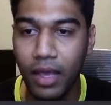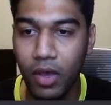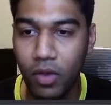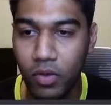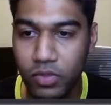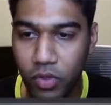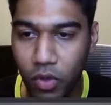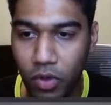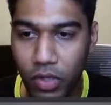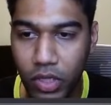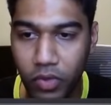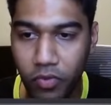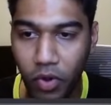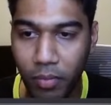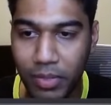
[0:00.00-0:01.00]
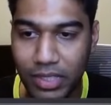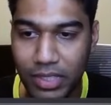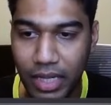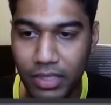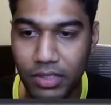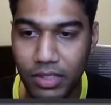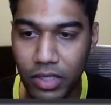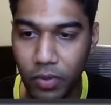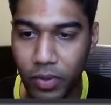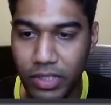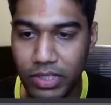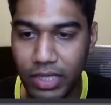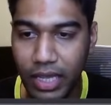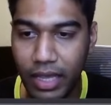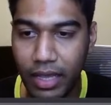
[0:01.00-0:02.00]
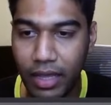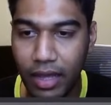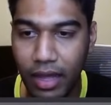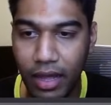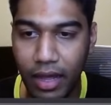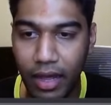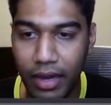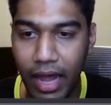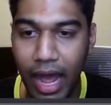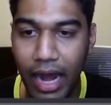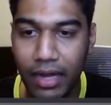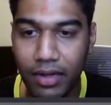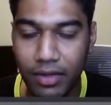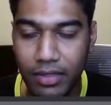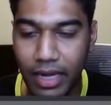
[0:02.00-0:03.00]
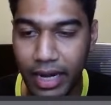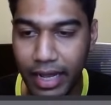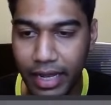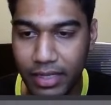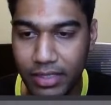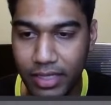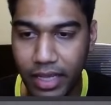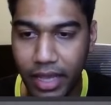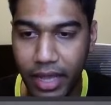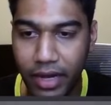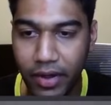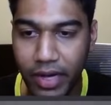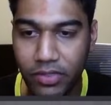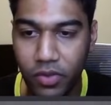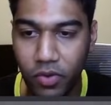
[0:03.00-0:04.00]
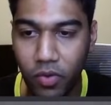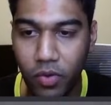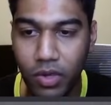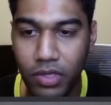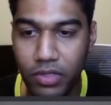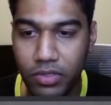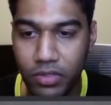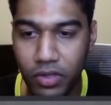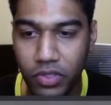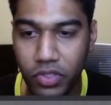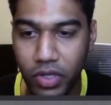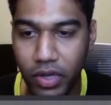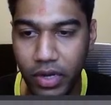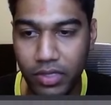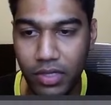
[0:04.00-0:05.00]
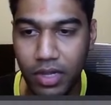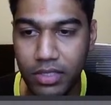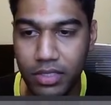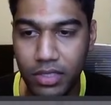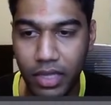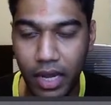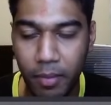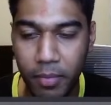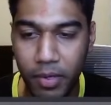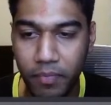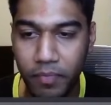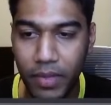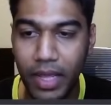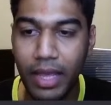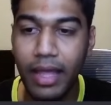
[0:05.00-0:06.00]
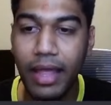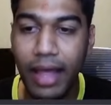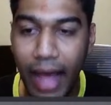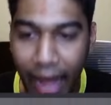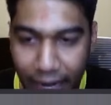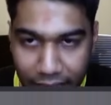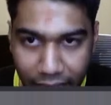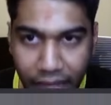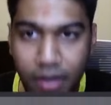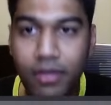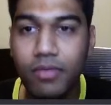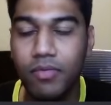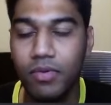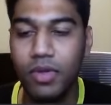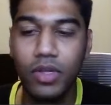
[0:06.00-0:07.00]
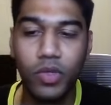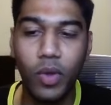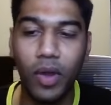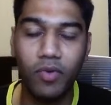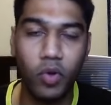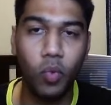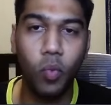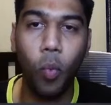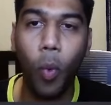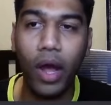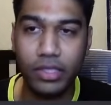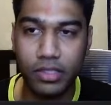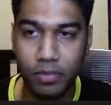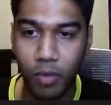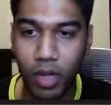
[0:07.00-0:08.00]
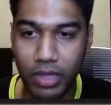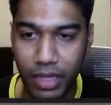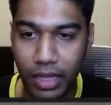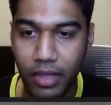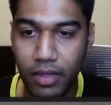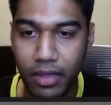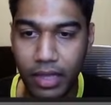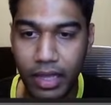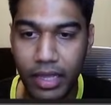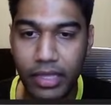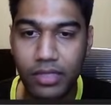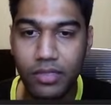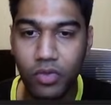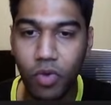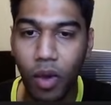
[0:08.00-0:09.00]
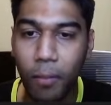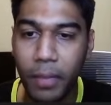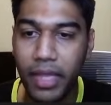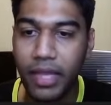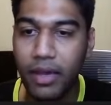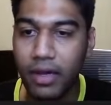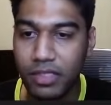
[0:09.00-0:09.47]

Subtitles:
So from this list, you will see an actor that I can see here, right? So Google search results scraper. And then you have to do one small thing, is copy a